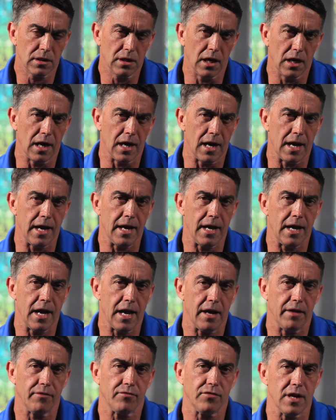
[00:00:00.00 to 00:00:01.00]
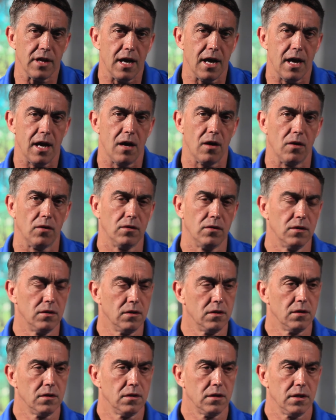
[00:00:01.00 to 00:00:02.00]
I have now
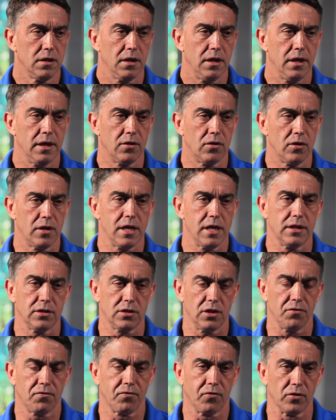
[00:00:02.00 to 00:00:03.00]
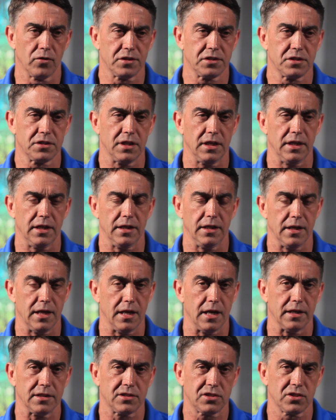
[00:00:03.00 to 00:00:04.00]
entered into the 4th scene that
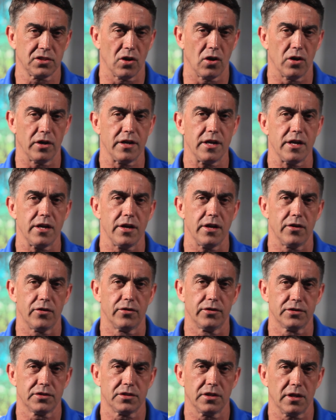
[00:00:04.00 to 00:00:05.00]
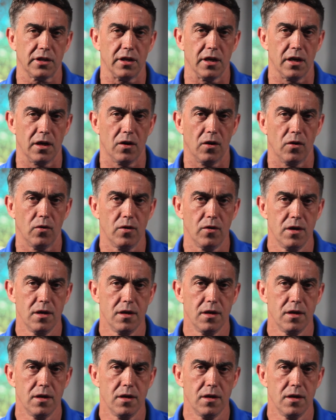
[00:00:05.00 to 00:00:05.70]
I saw years ago.